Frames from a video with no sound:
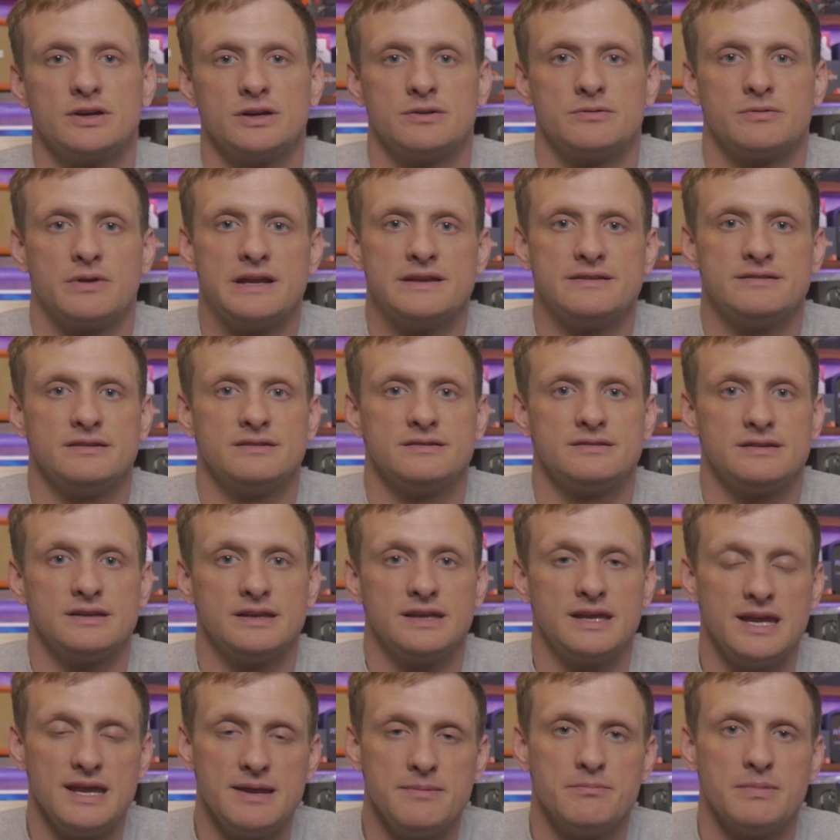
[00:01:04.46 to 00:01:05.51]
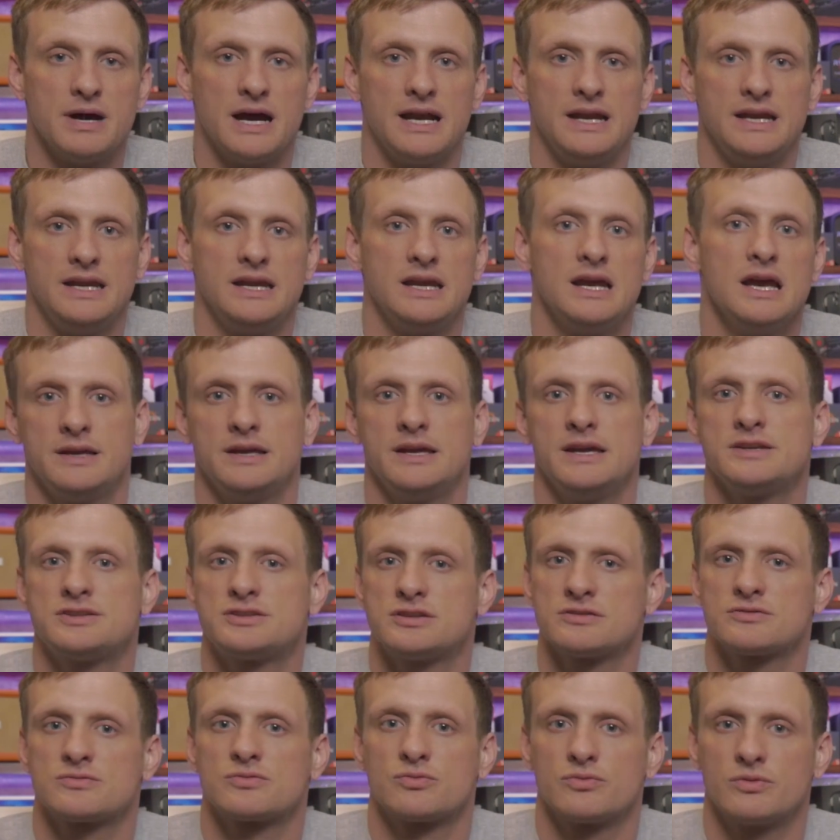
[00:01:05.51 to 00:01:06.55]
good reasons to keep mining. It's
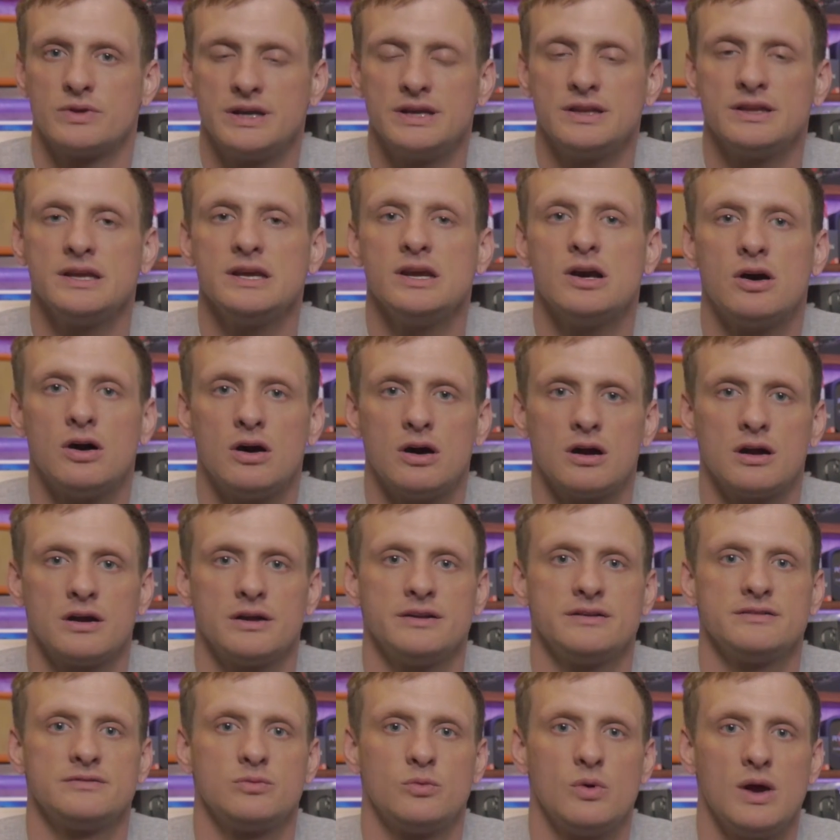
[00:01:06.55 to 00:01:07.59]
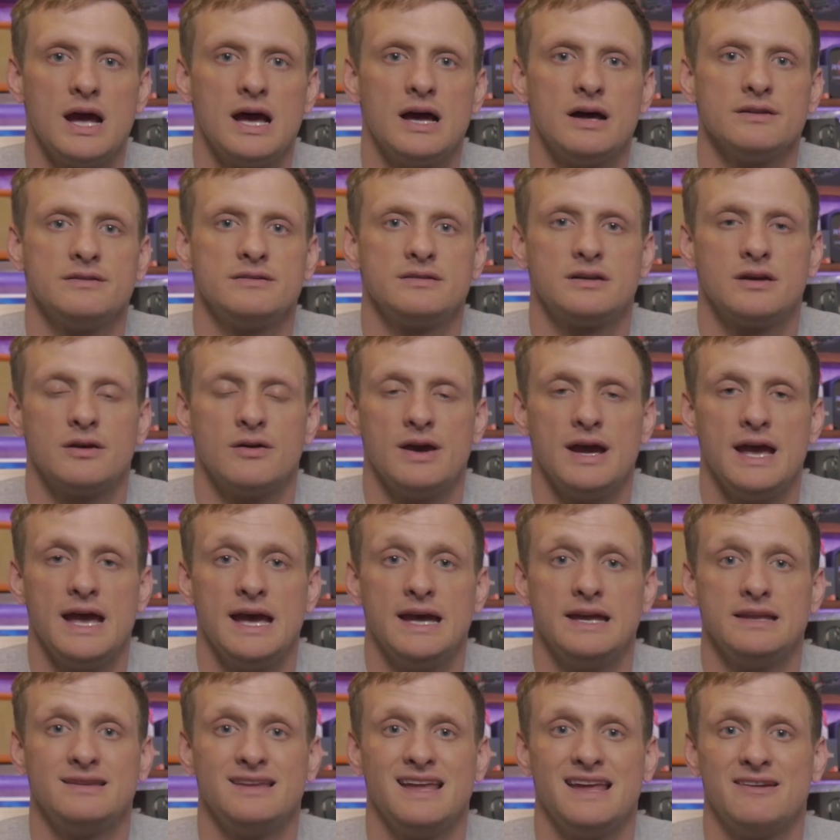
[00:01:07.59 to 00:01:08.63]
just really hard as well to go
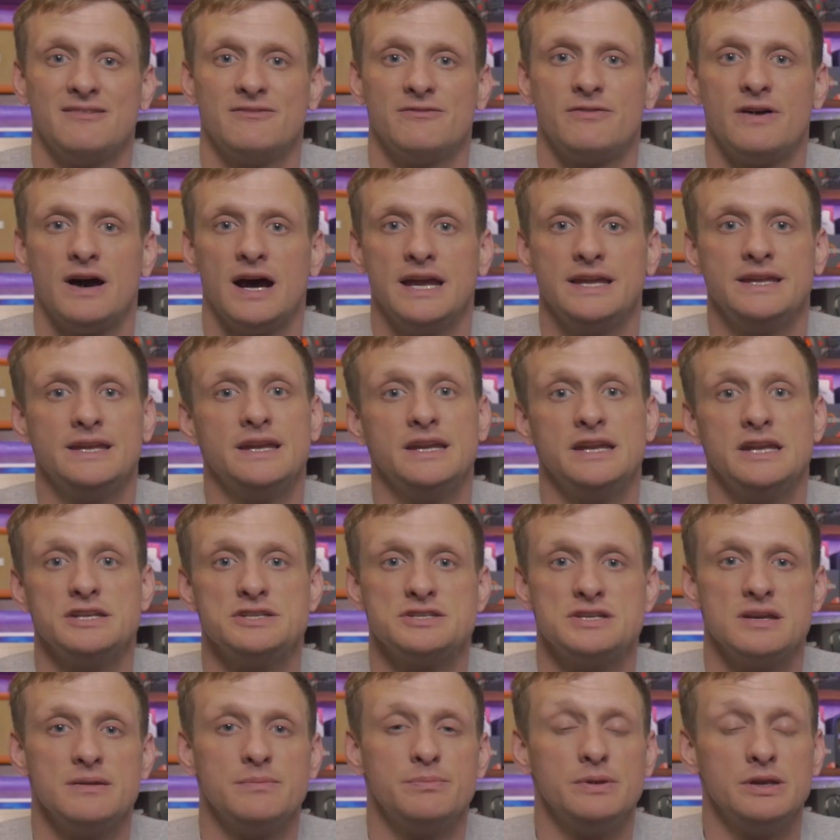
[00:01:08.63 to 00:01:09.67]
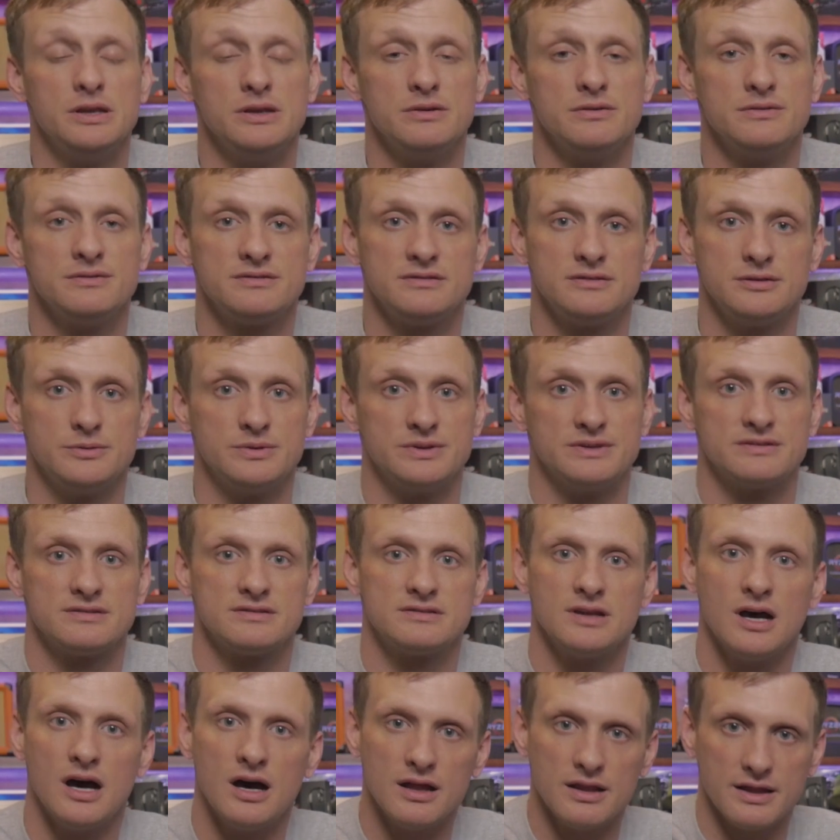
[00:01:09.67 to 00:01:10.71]
ahead and find any GPUs to
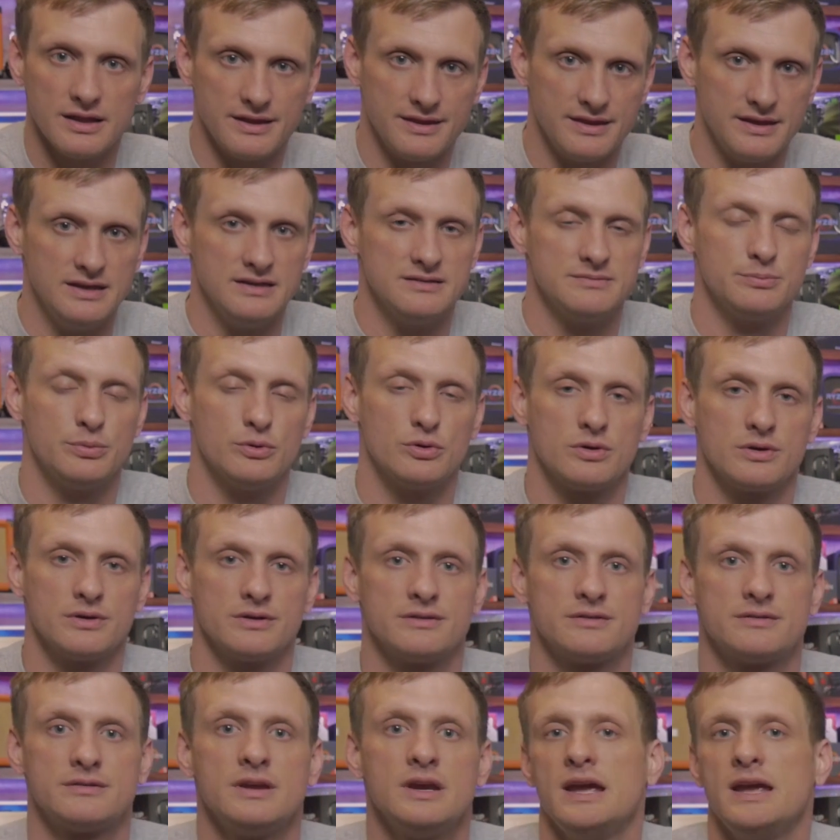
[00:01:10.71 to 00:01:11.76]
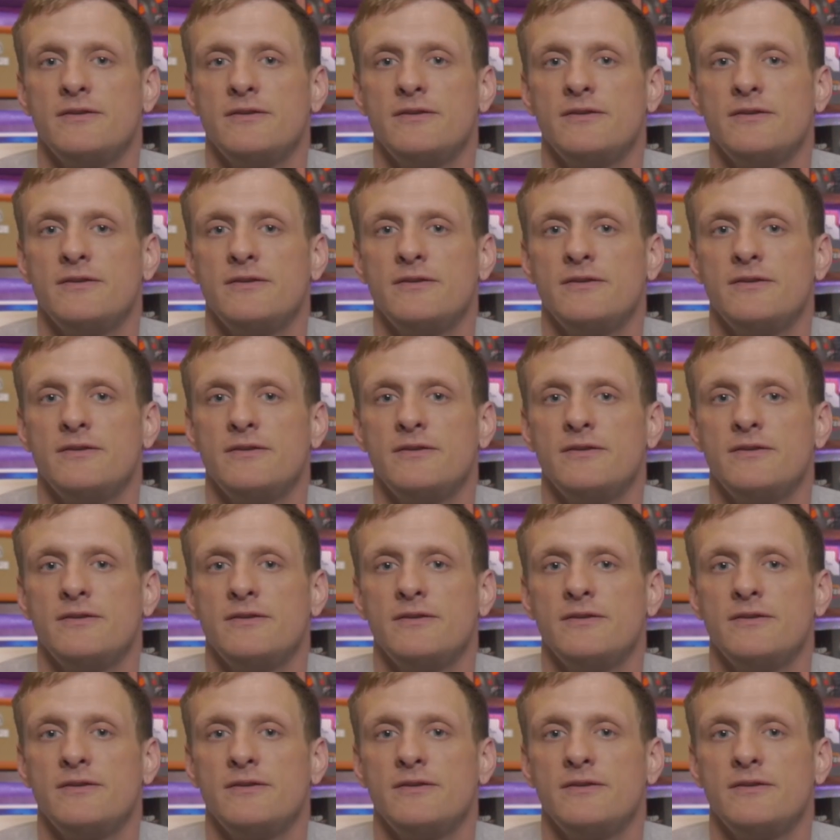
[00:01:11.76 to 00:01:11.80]
install in these boards.